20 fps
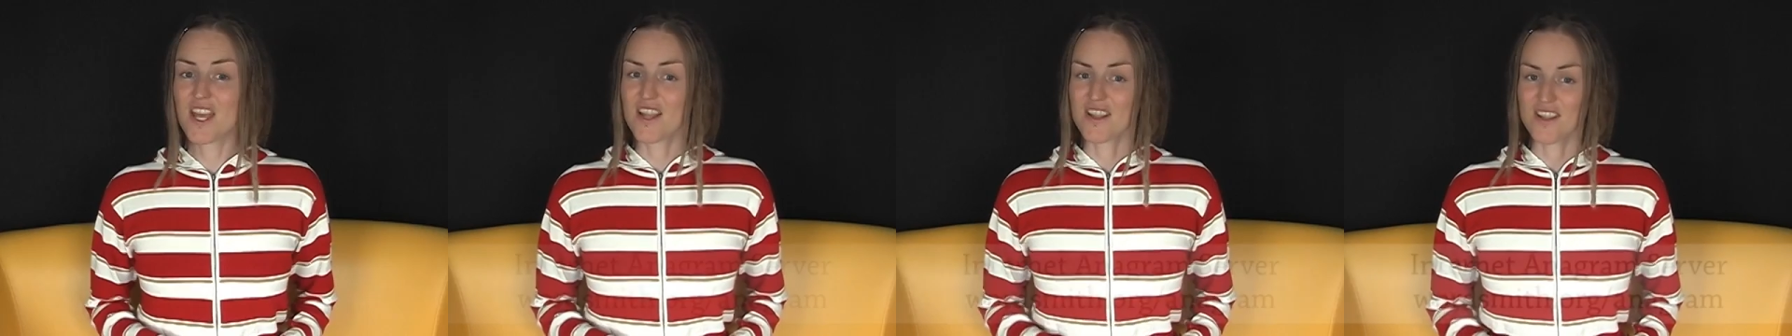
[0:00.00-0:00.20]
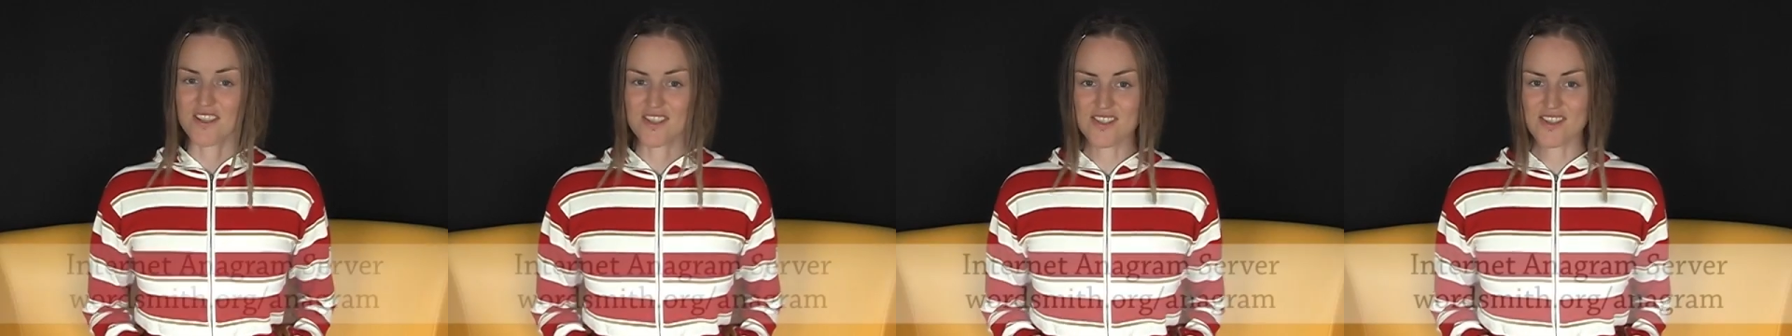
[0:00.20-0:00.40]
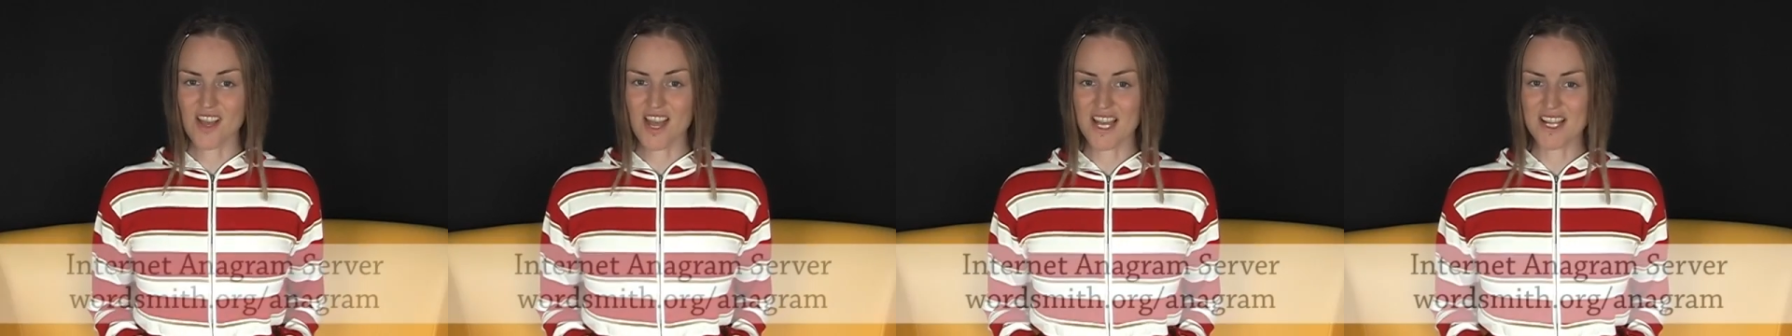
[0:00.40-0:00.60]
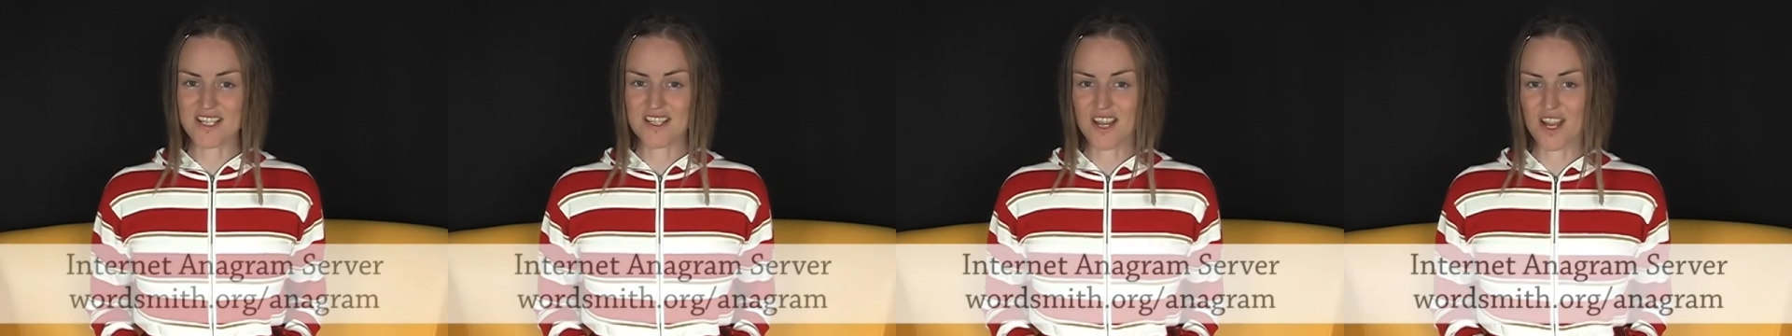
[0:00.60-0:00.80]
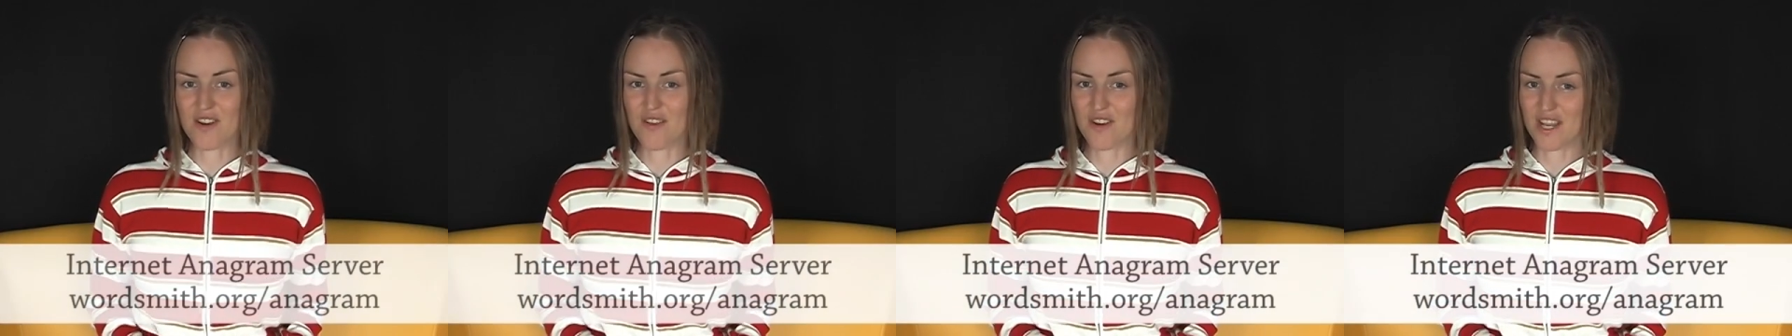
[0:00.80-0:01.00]
The
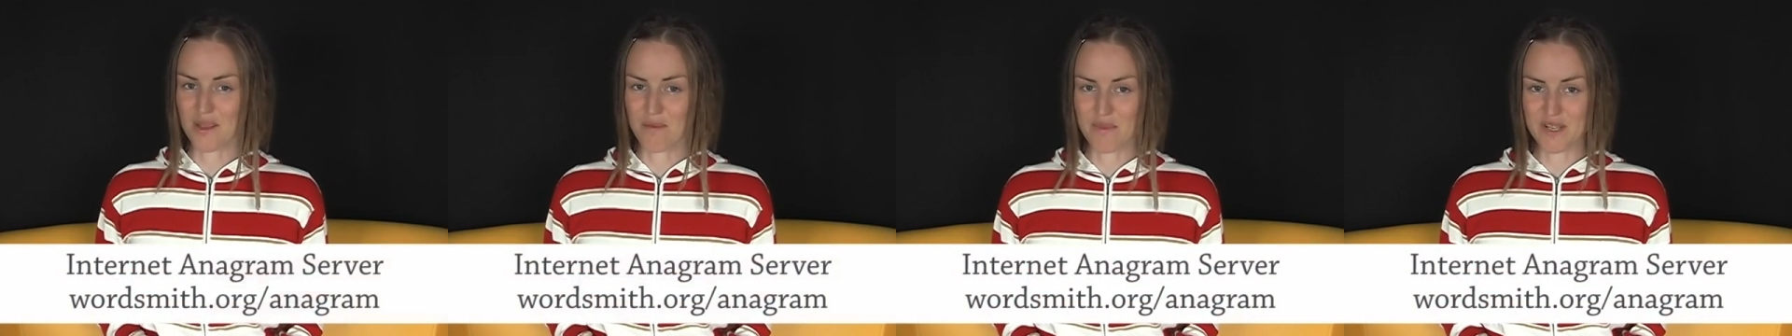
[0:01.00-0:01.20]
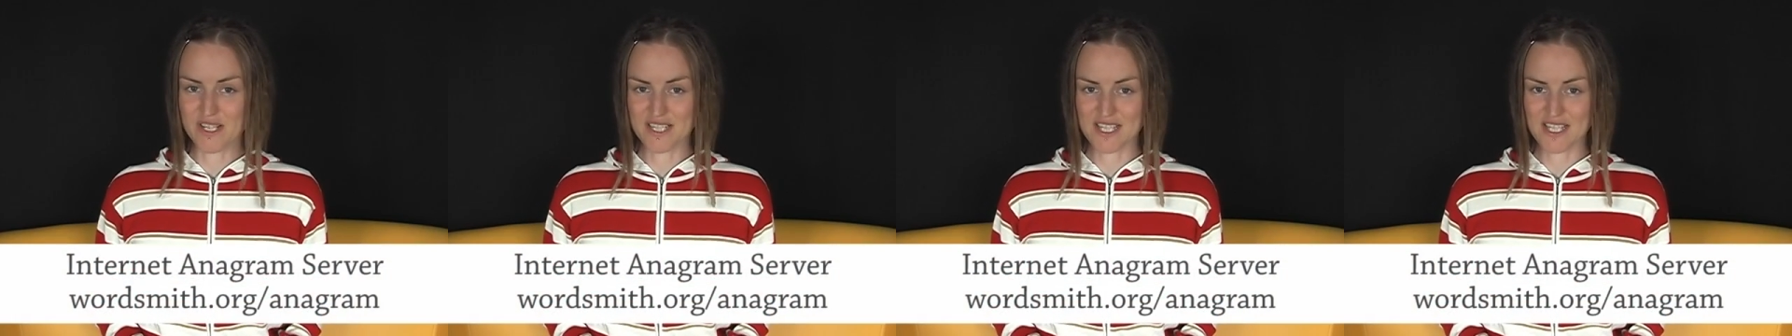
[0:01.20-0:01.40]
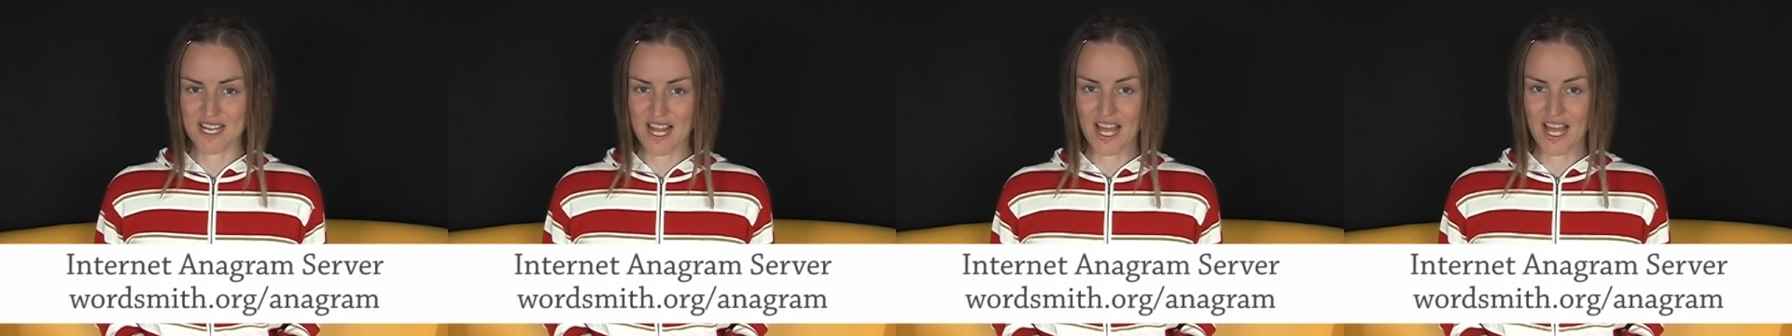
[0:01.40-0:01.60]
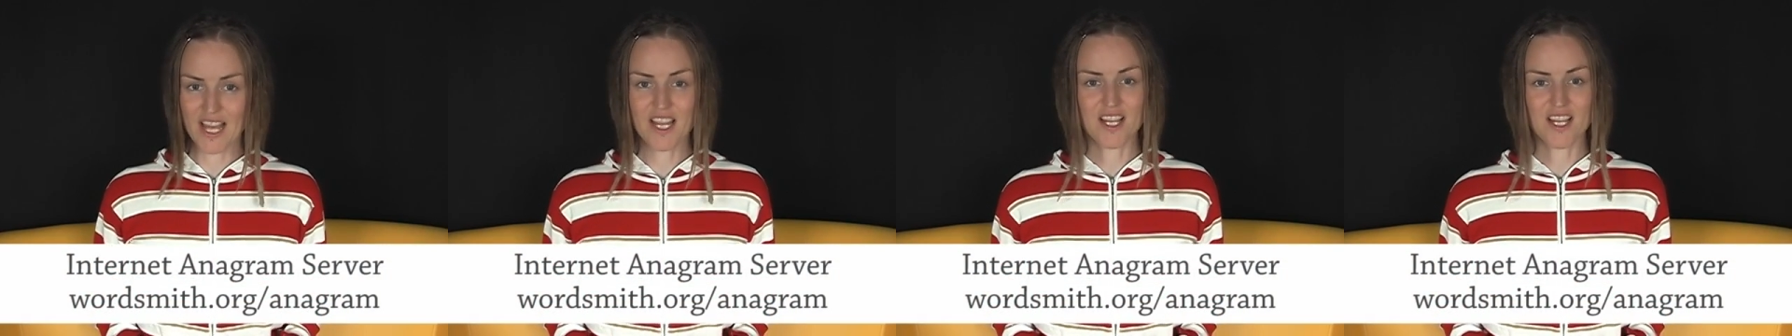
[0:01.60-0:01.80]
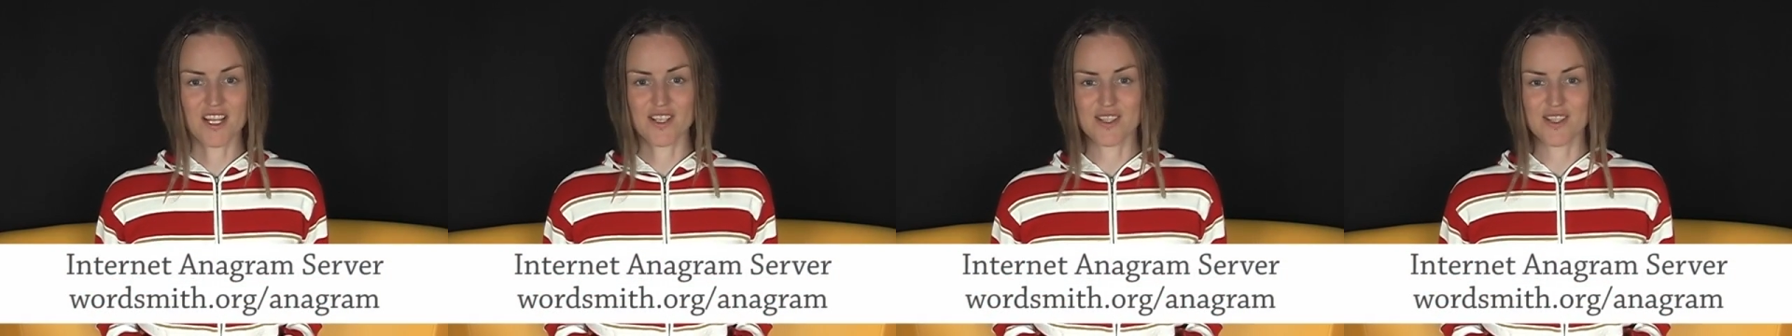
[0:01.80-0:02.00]
site I recommend today
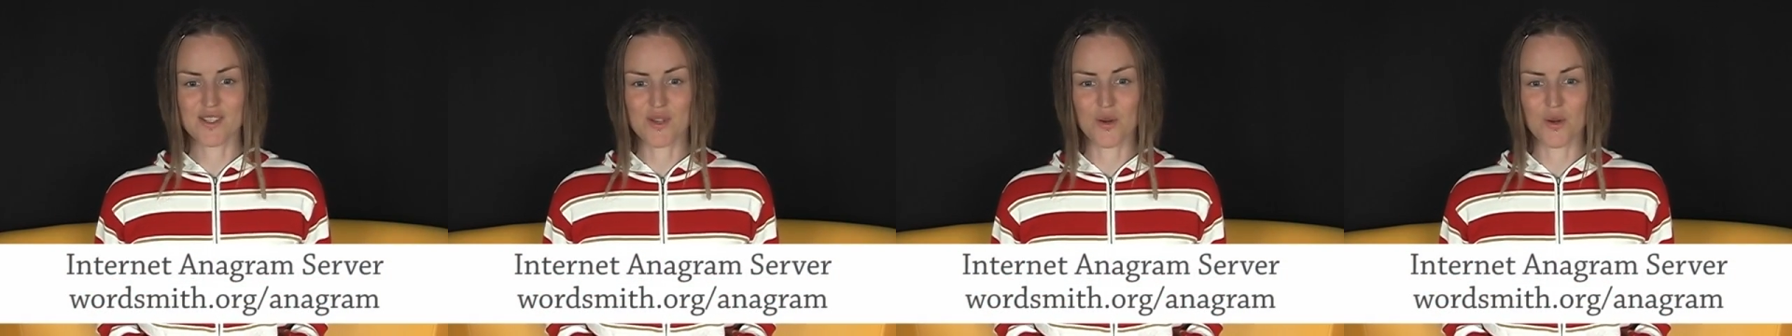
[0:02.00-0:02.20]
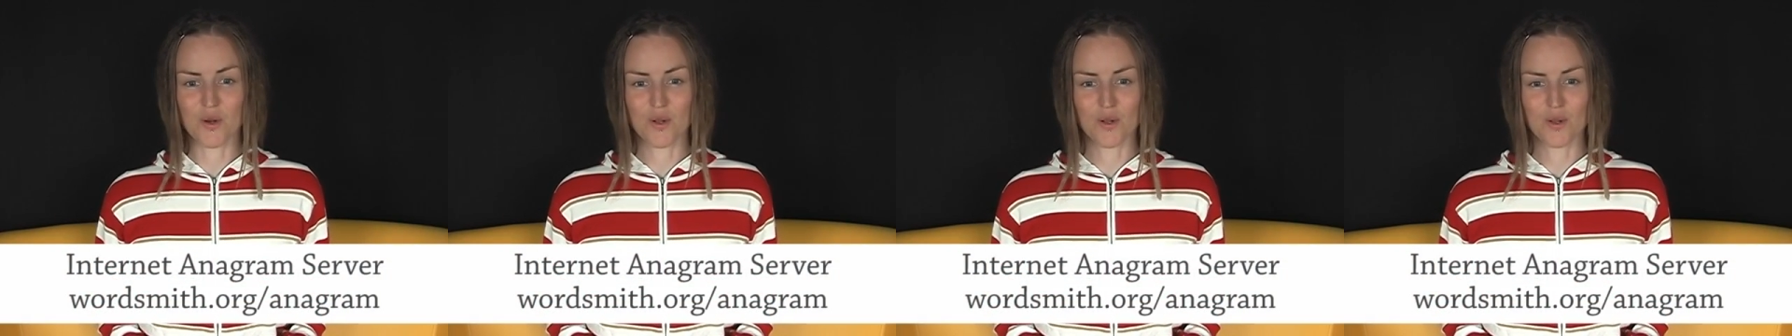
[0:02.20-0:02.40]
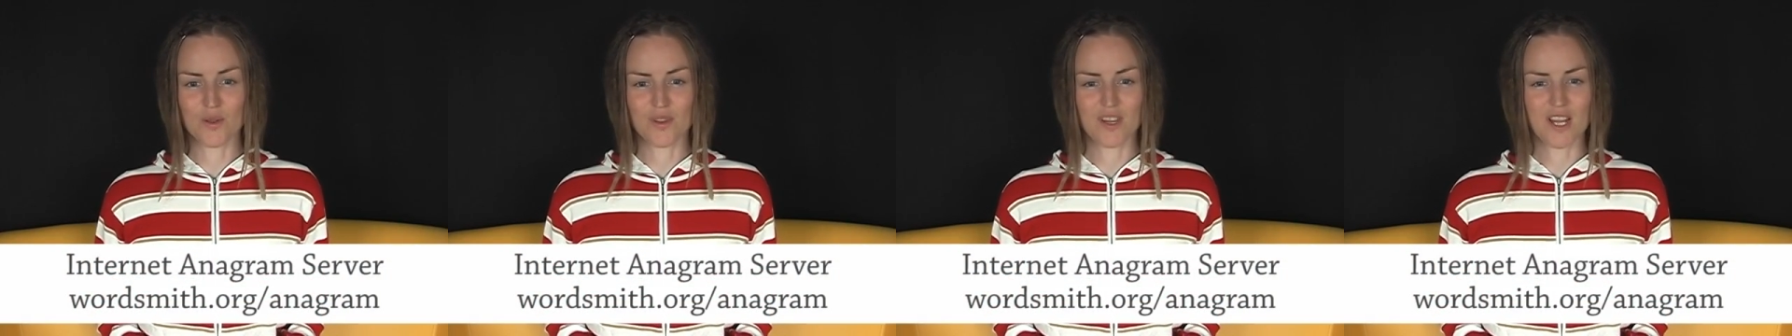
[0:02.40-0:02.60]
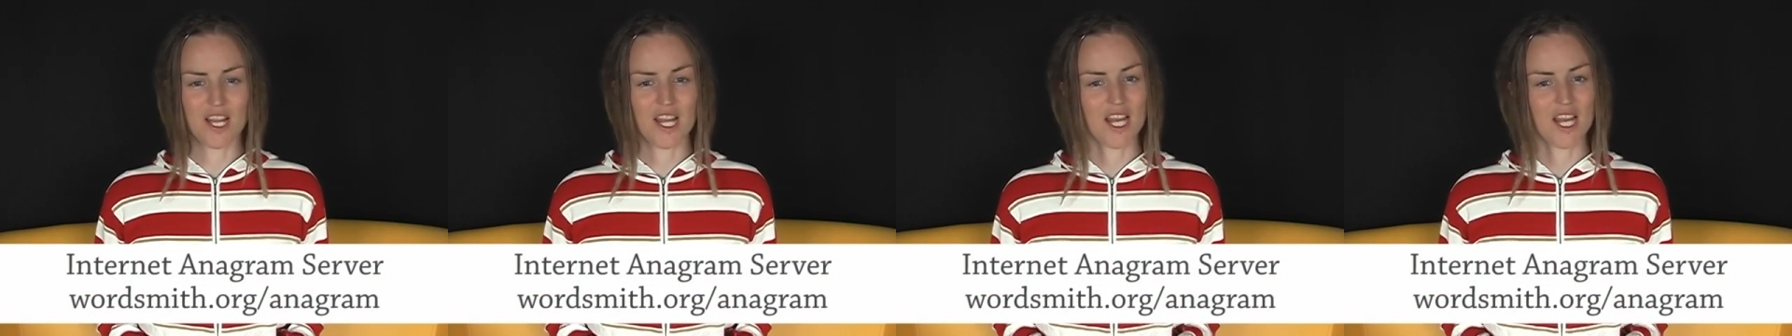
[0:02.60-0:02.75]
is called the